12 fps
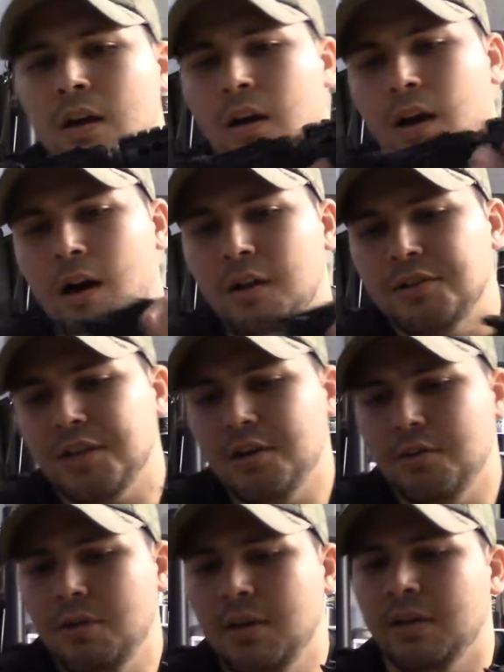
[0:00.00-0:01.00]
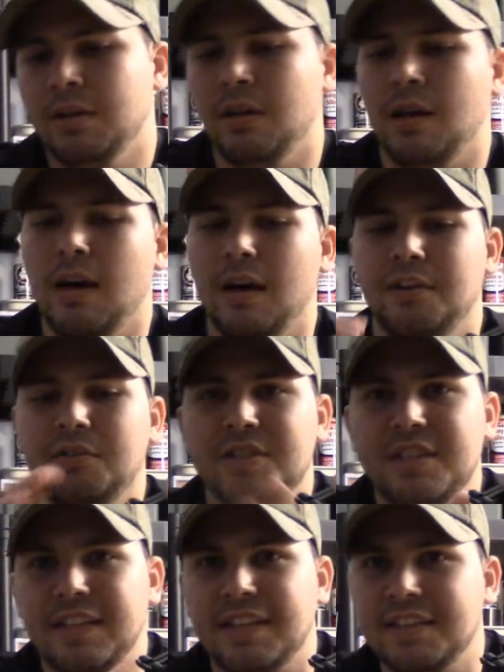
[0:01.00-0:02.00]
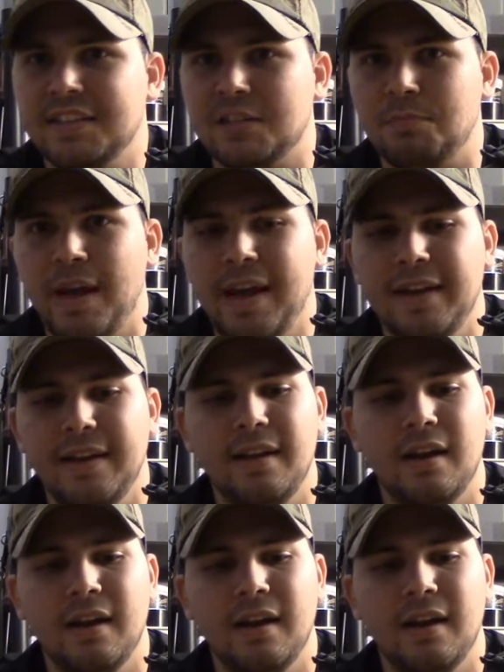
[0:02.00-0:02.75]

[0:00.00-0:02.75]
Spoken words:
Also, you can see that this is painted.